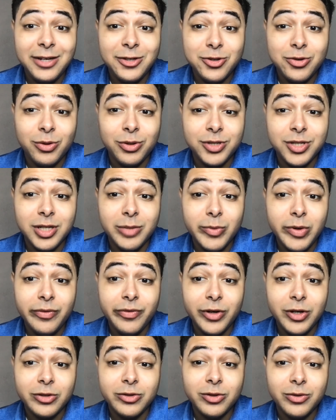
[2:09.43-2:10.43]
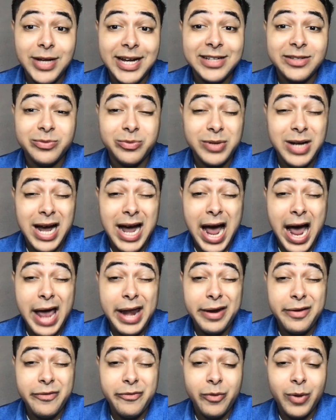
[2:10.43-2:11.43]
short-term reversal. That's kind
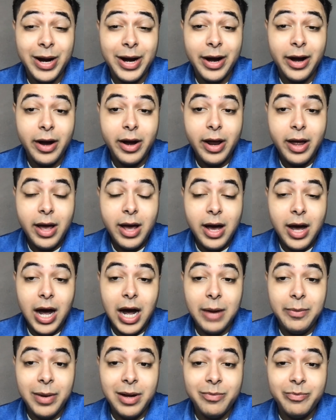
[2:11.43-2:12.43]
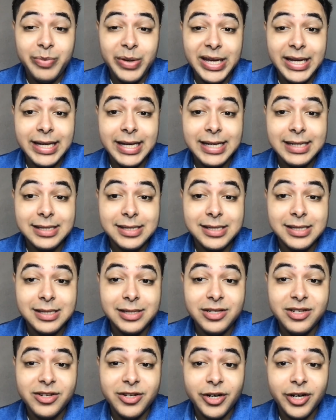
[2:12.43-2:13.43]
of where uh, my biggest
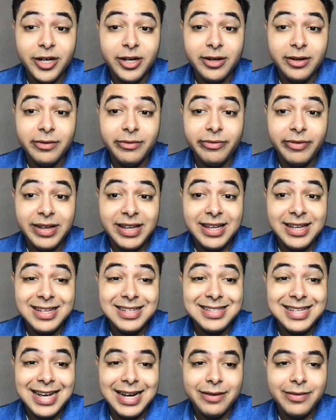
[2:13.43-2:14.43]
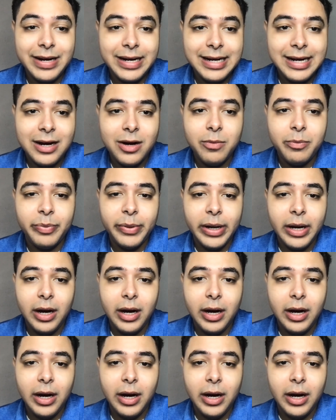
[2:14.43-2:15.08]
nerve is at right now. But